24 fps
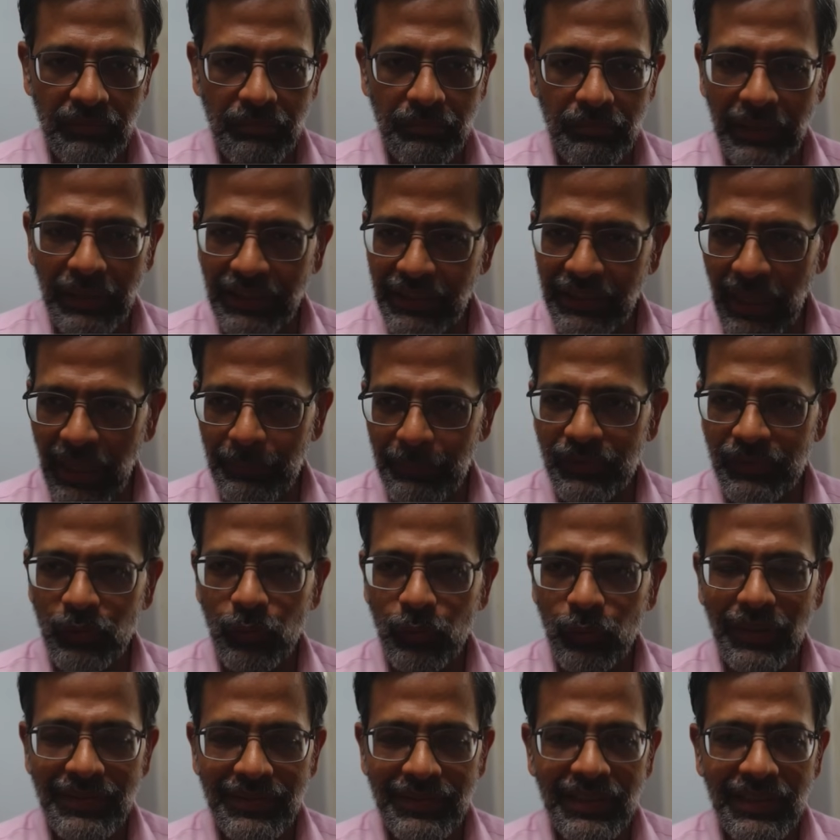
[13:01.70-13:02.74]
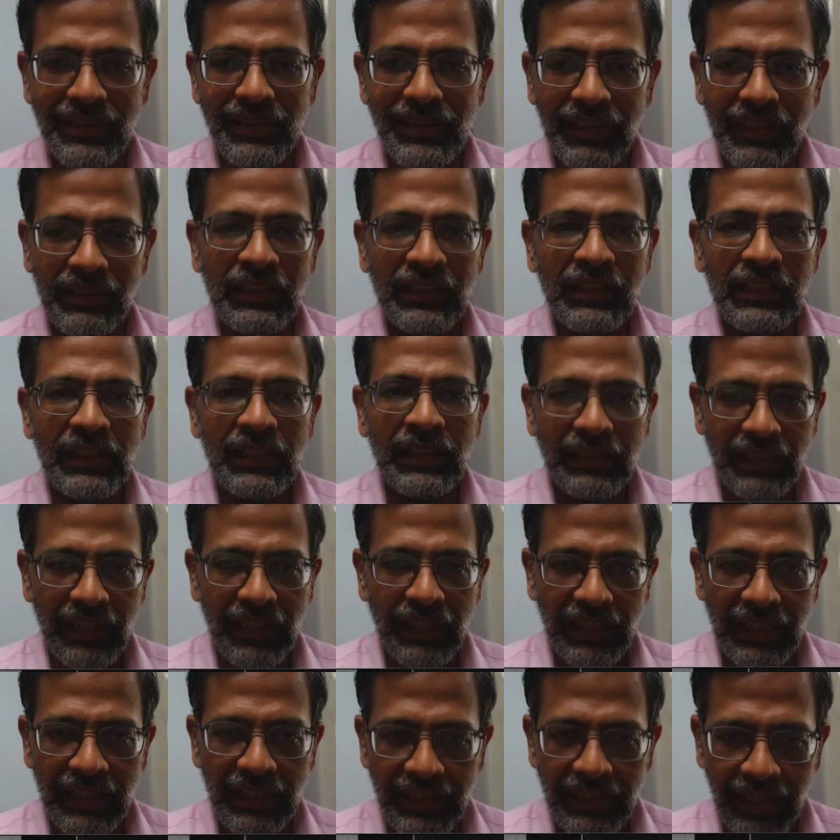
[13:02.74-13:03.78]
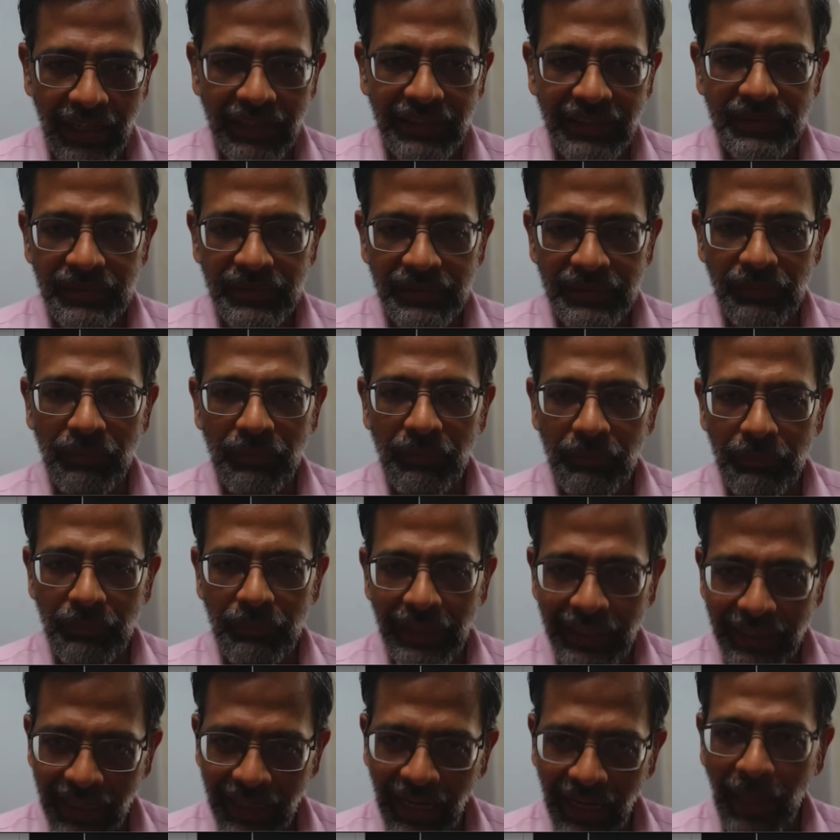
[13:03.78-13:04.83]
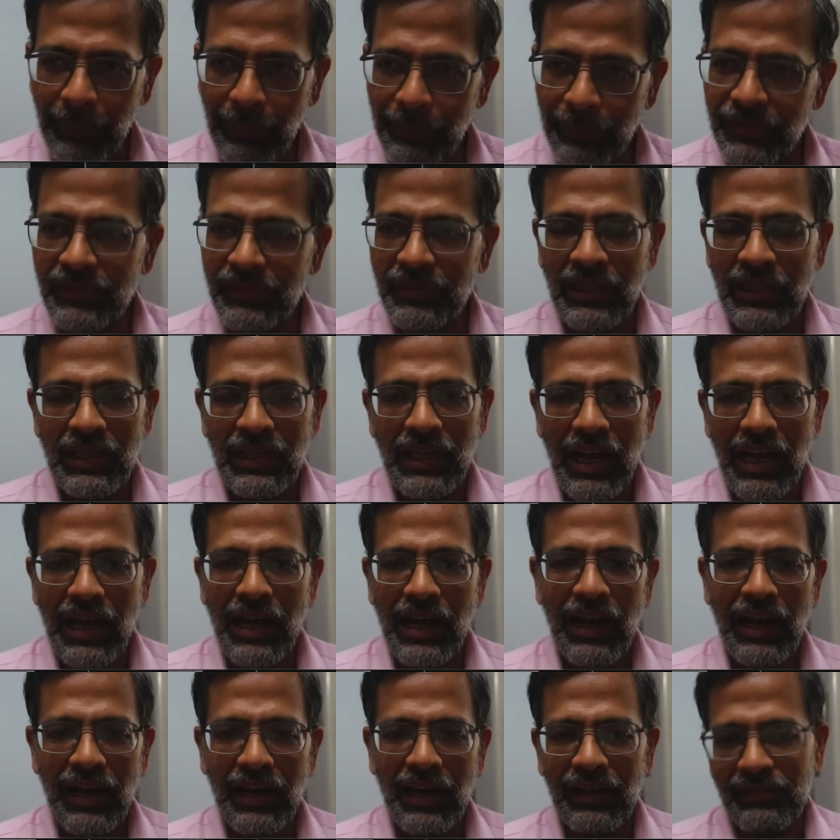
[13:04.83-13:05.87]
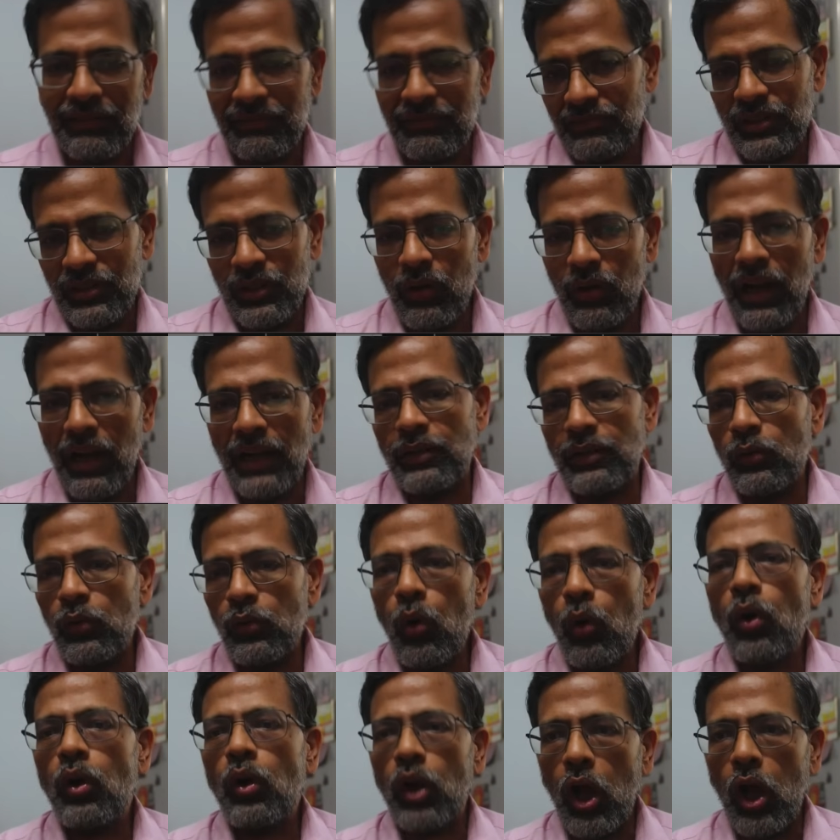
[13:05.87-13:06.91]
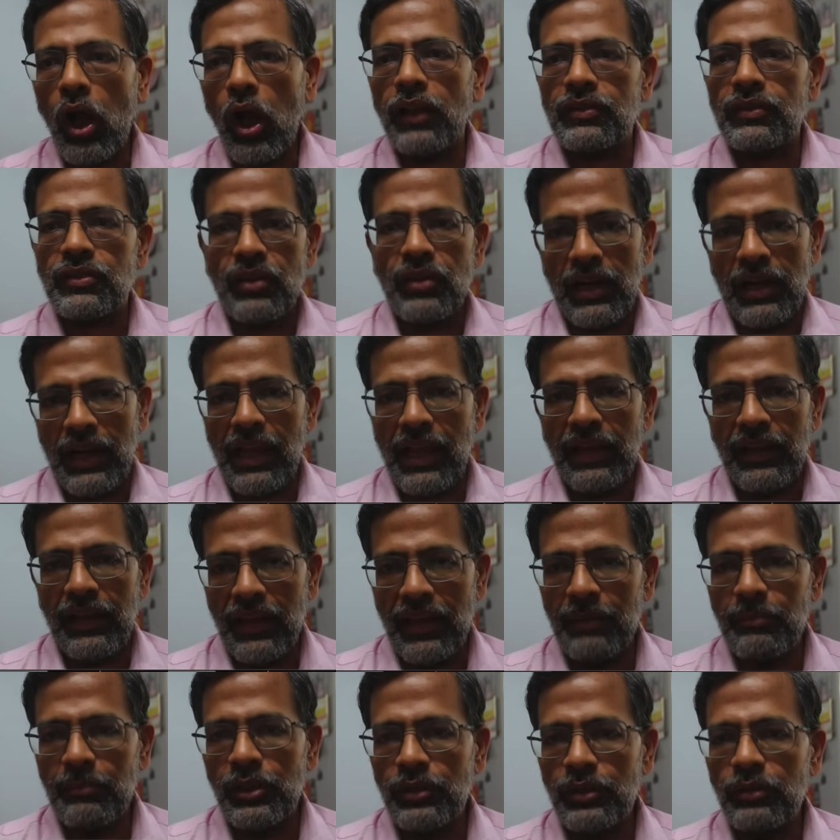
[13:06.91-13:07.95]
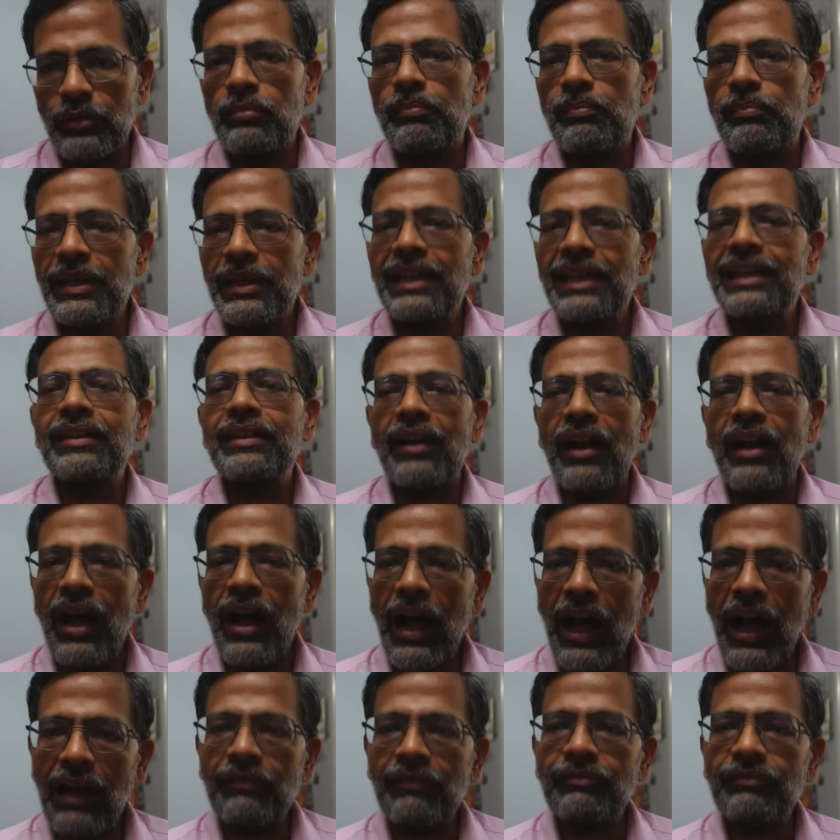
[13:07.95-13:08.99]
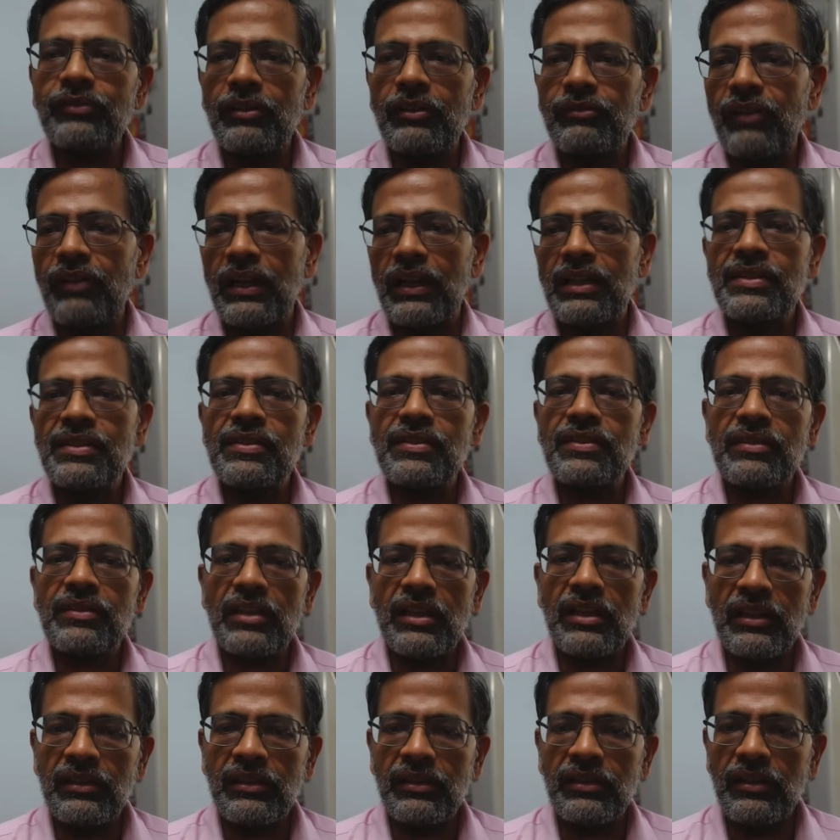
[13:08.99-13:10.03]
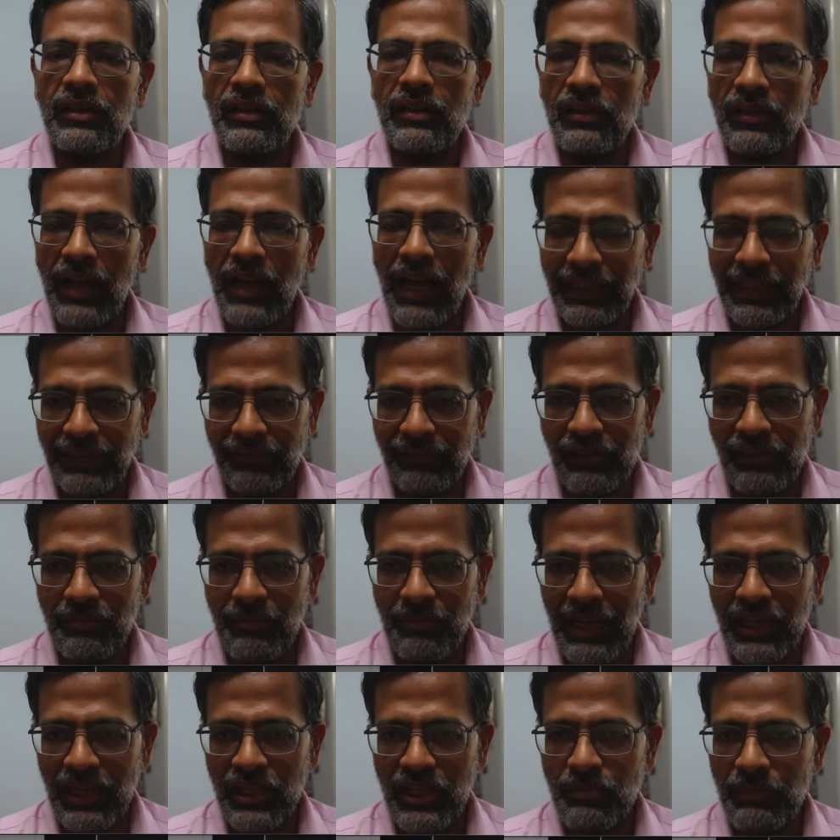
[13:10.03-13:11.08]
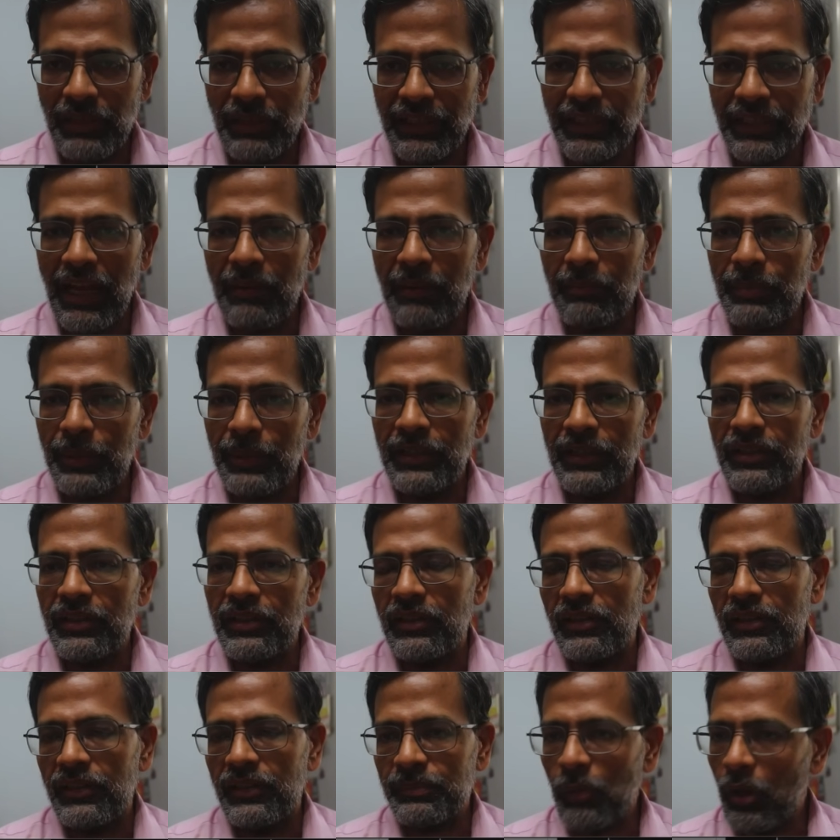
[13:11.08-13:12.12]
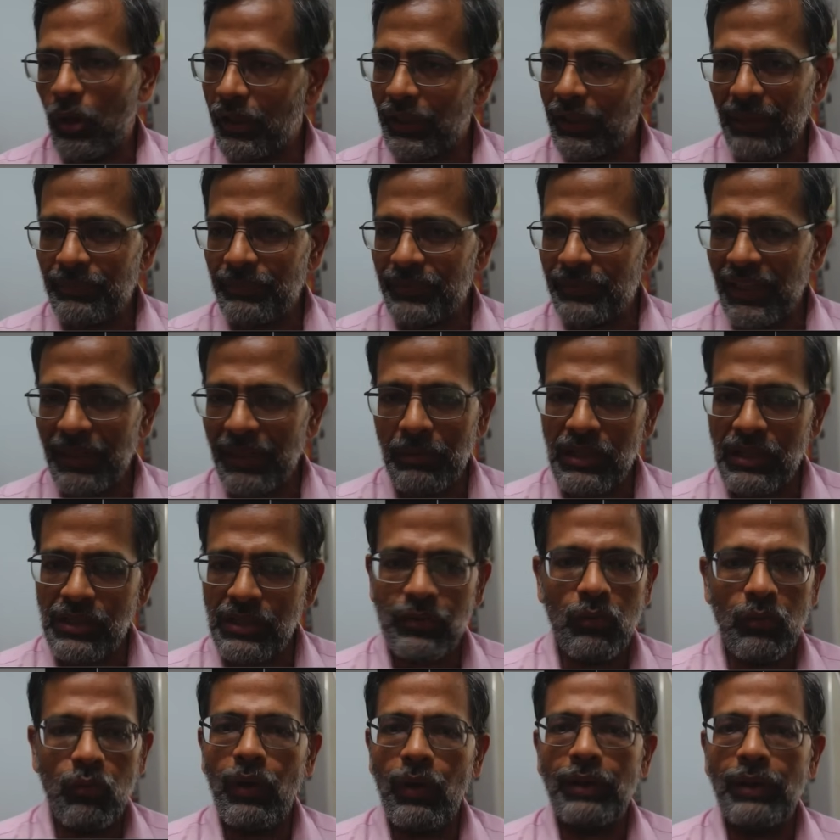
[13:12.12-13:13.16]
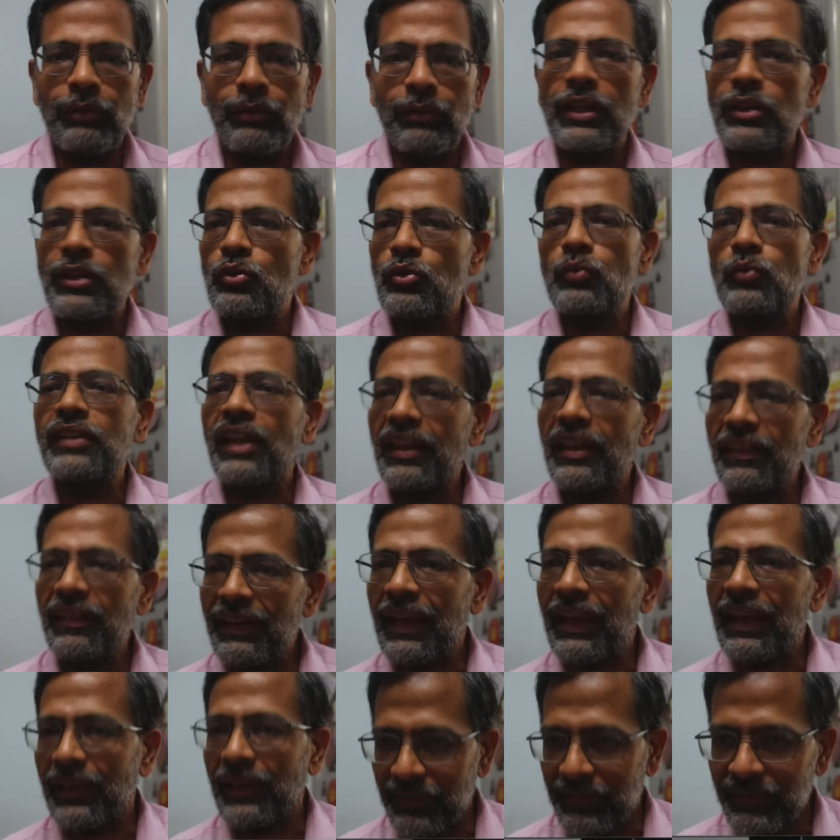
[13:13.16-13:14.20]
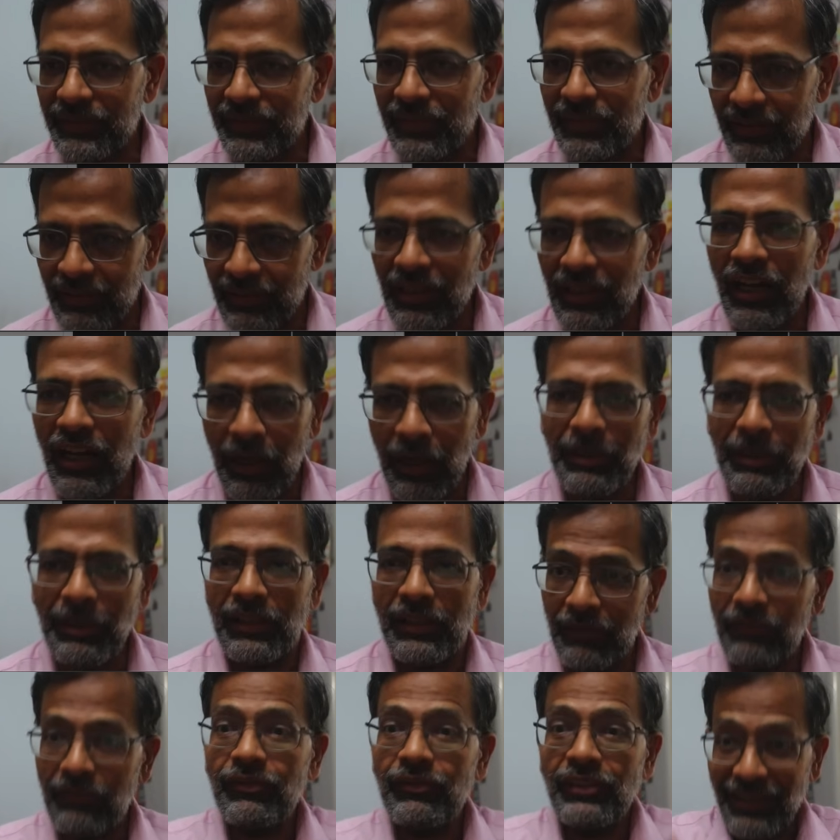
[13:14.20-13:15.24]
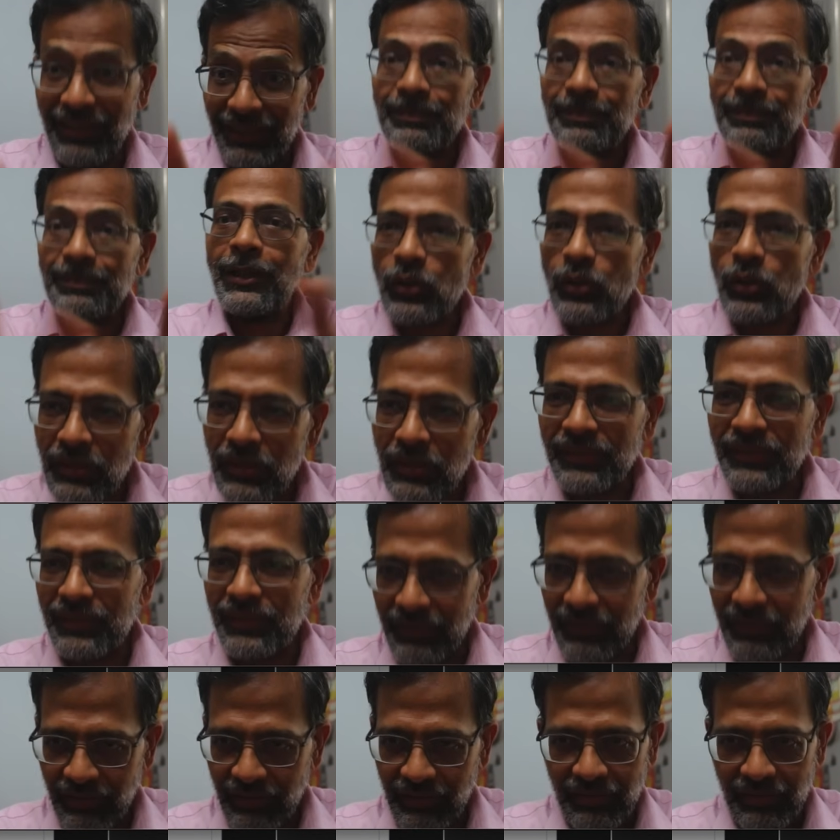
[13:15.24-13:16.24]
mid caps. You can see that the index mid caps are, at a low cost, are able to beat half the funds in the actively managed mid cap and small cap segment. So why would I choose anything else? I mean, with respect to this,